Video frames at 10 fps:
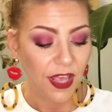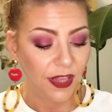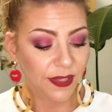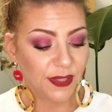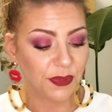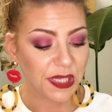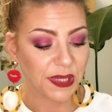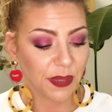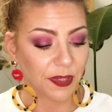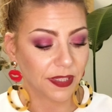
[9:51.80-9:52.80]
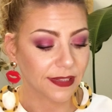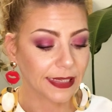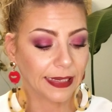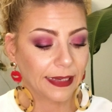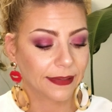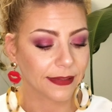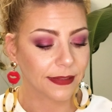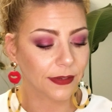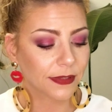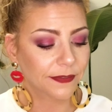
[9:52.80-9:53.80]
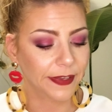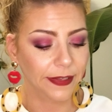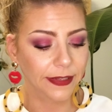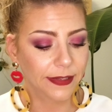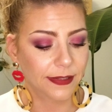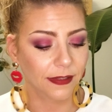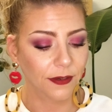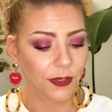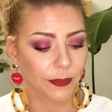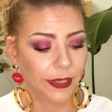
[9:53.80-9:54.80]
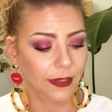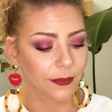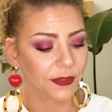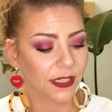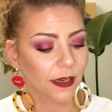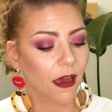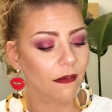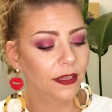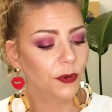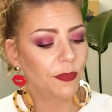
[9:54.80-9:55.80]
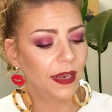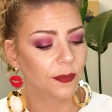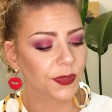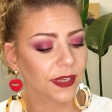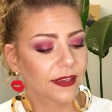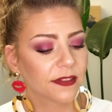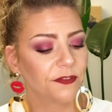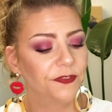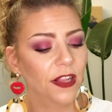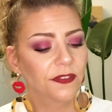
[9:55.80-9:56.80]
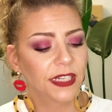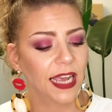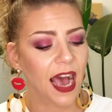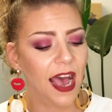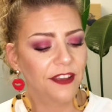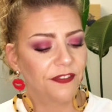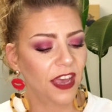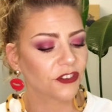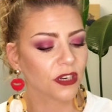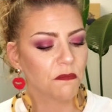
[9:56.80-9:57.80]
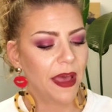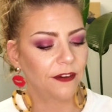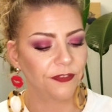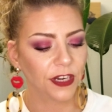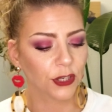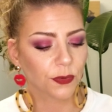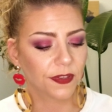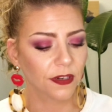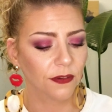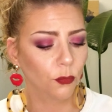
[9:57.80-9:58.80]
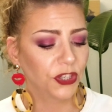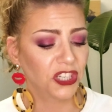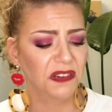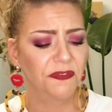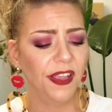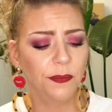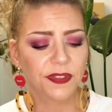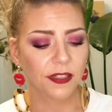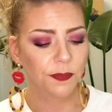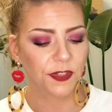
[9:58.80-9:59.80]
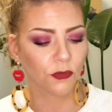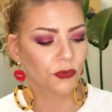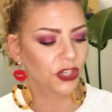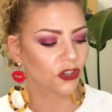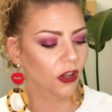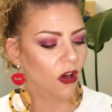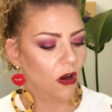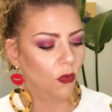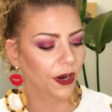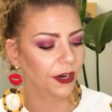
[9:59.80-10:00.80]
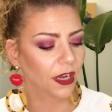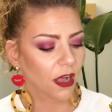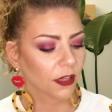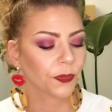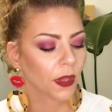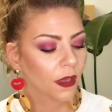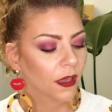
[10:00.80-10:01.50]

Let's see what they say about this guy. The Dose of Colors Liquid Matte Lipstick. Our liquid matte lipstick has a velvety, high-fashion matte finish which envelops lips in rich, long-wearing color.